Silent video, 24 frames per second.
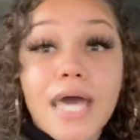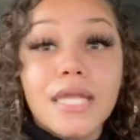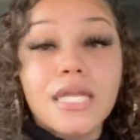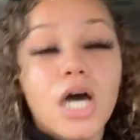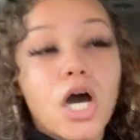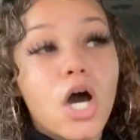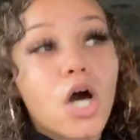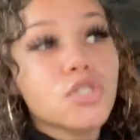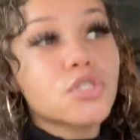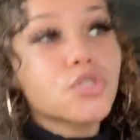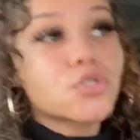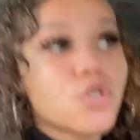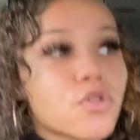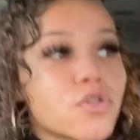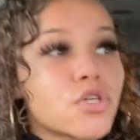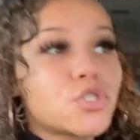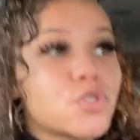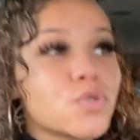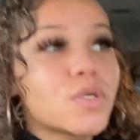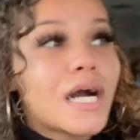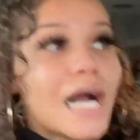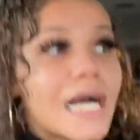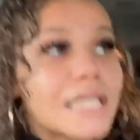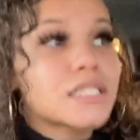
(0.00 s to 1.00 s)
And I also know that
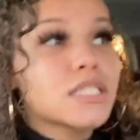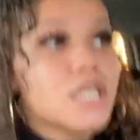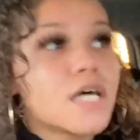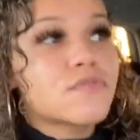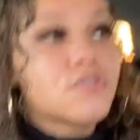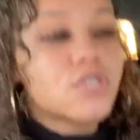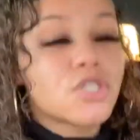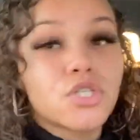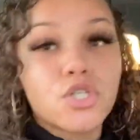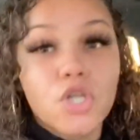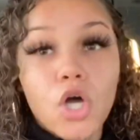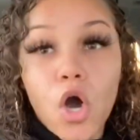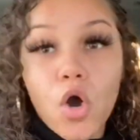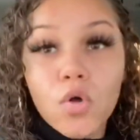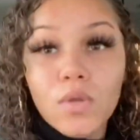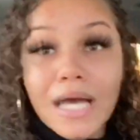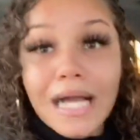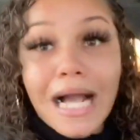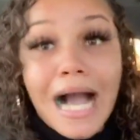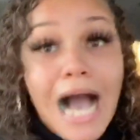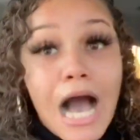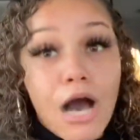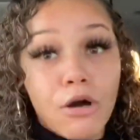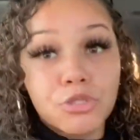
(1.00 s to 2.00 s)
you guys love to know
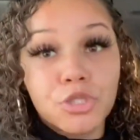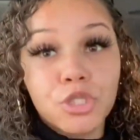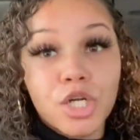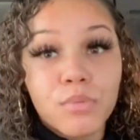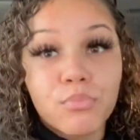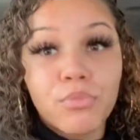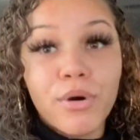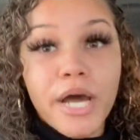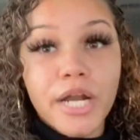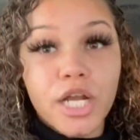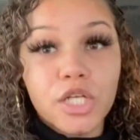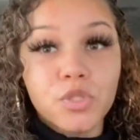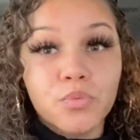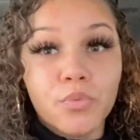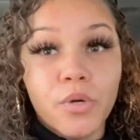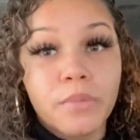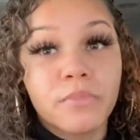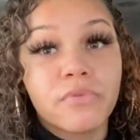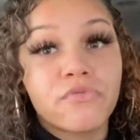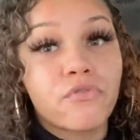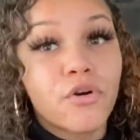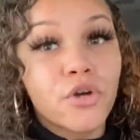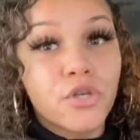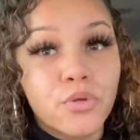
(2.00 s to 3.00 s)
like how certain products work
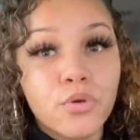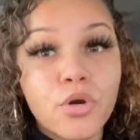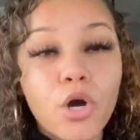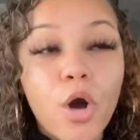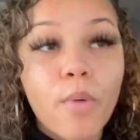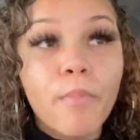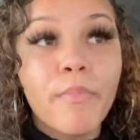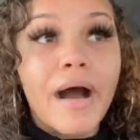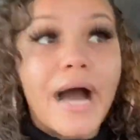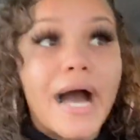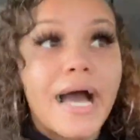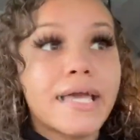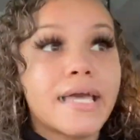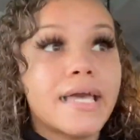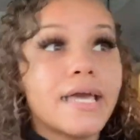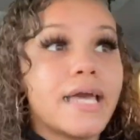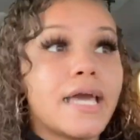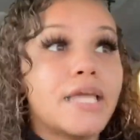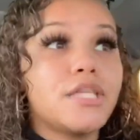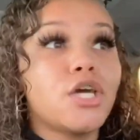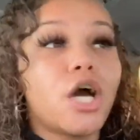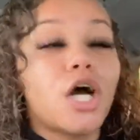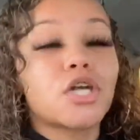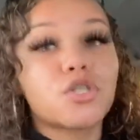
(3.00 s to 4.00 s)
before you go buy it.
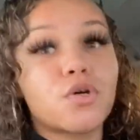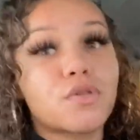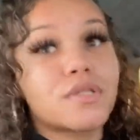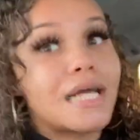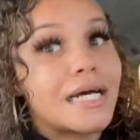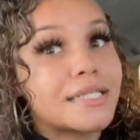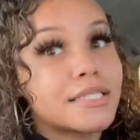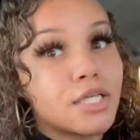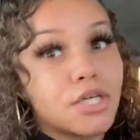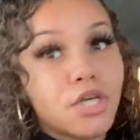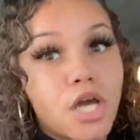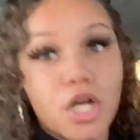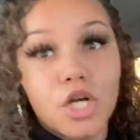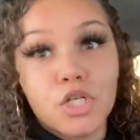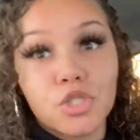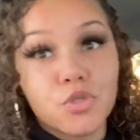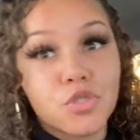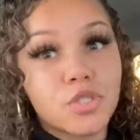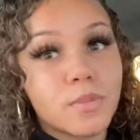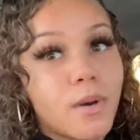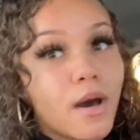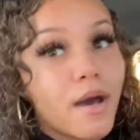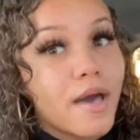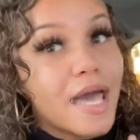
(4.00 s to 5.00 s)
And y'all know that I tell y'all the
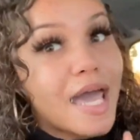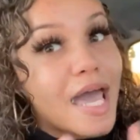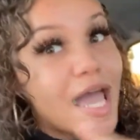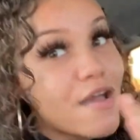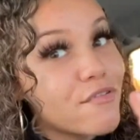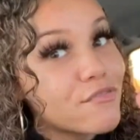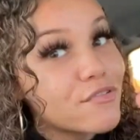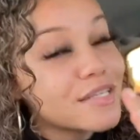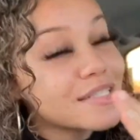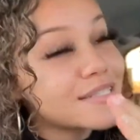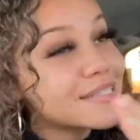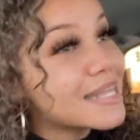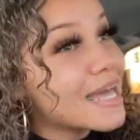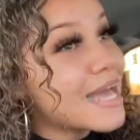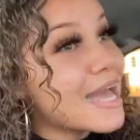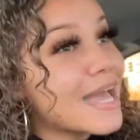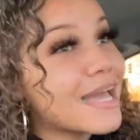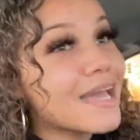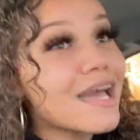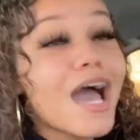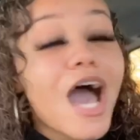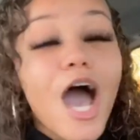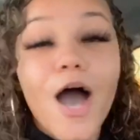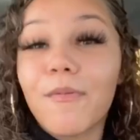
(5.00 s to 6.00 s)
truth about
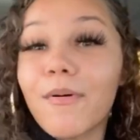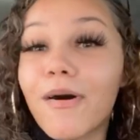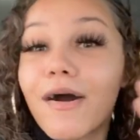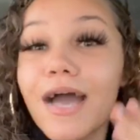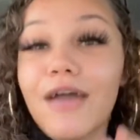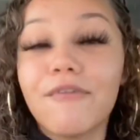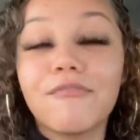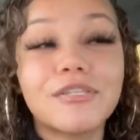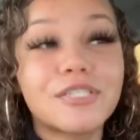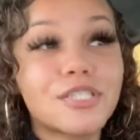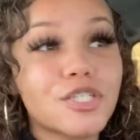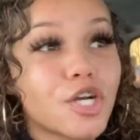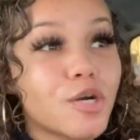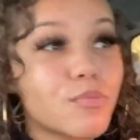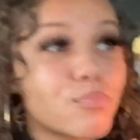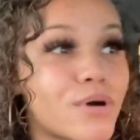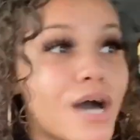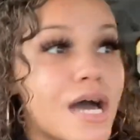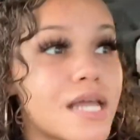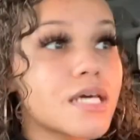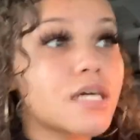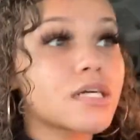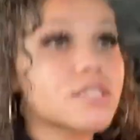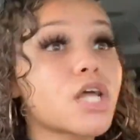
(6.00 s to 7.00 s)
everything, about every single
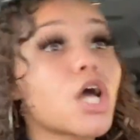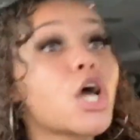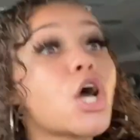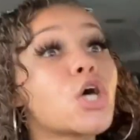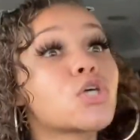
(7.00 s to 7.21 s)
product.